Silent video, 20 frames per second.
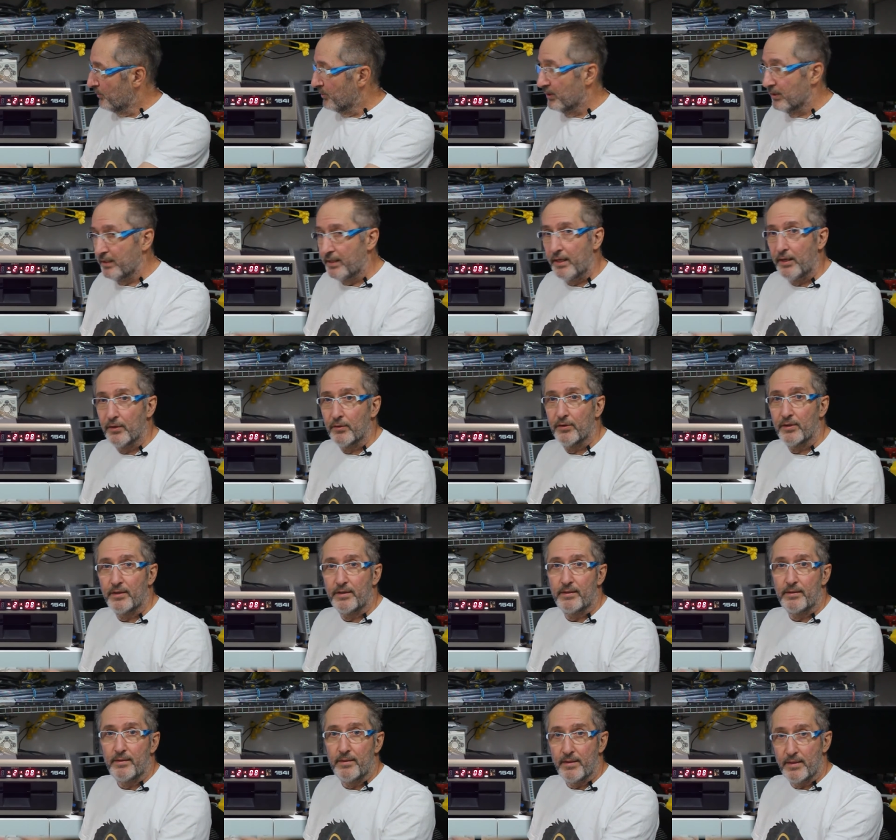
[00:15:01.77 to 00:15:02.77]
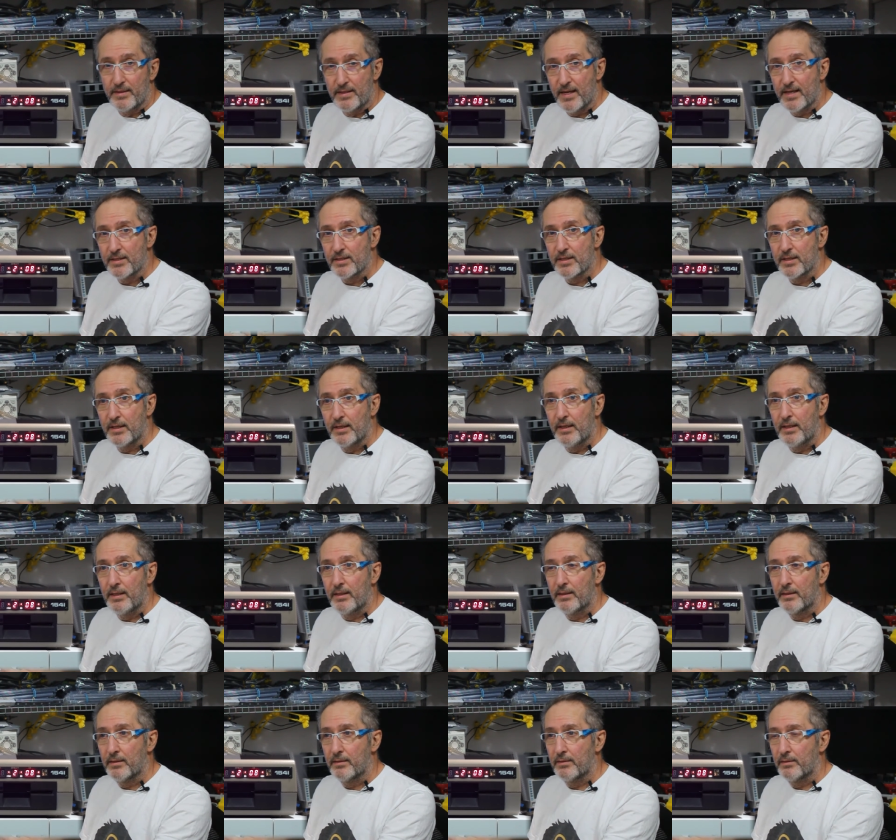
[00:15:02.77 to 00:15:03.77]
will hear the
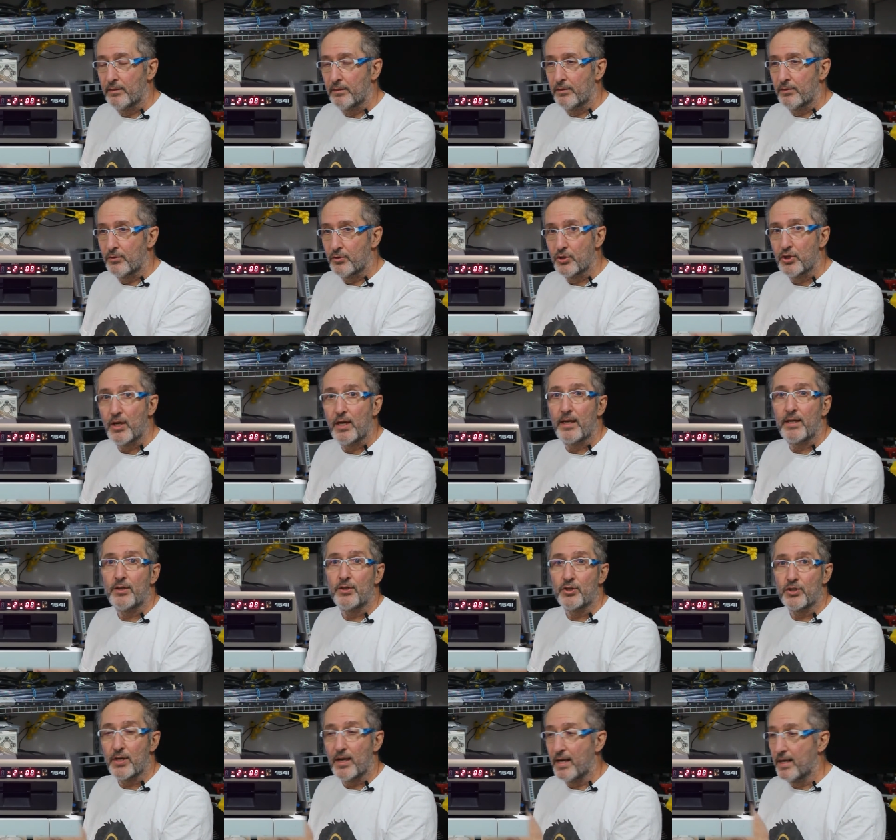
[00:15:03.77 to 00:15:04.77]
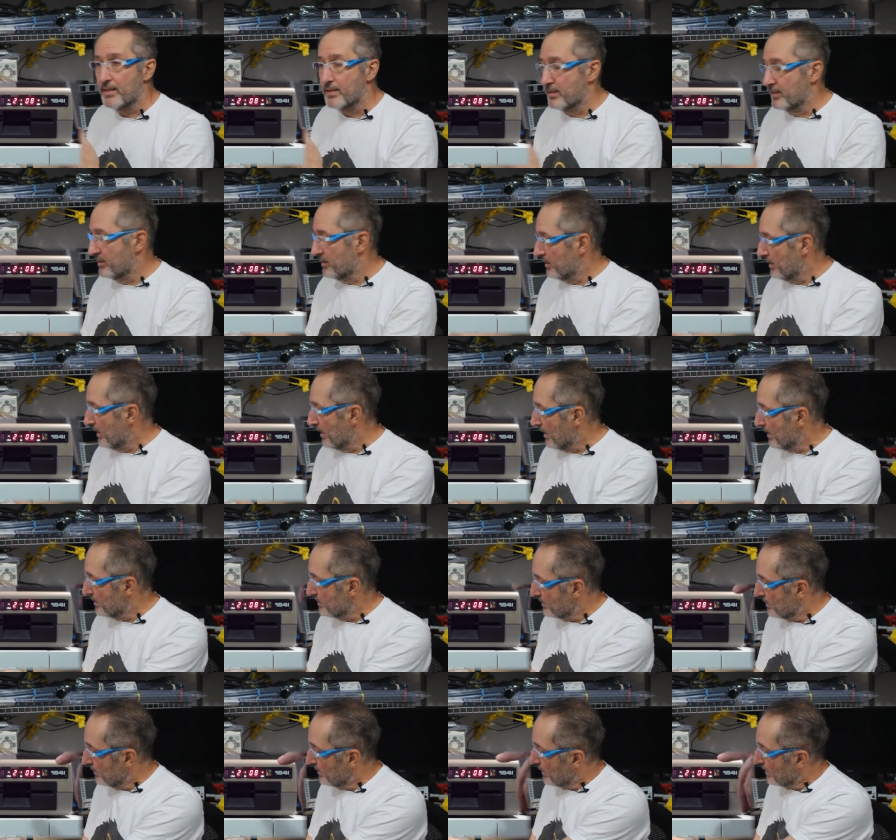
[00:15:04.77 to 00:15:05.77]
density change as
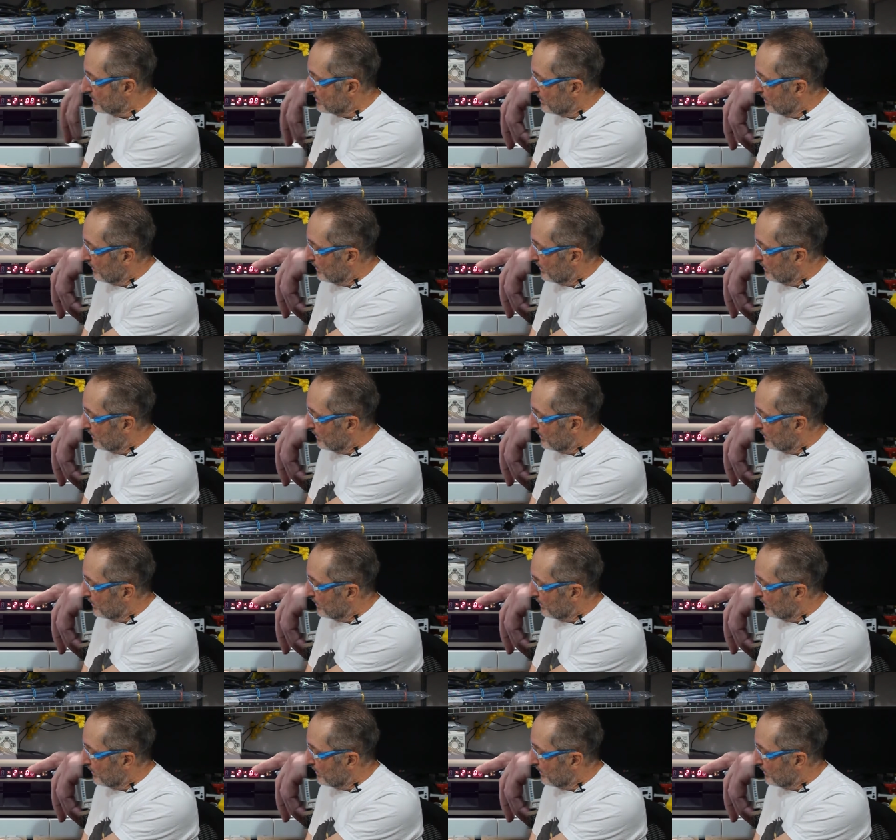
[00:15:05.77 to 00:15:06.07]
the density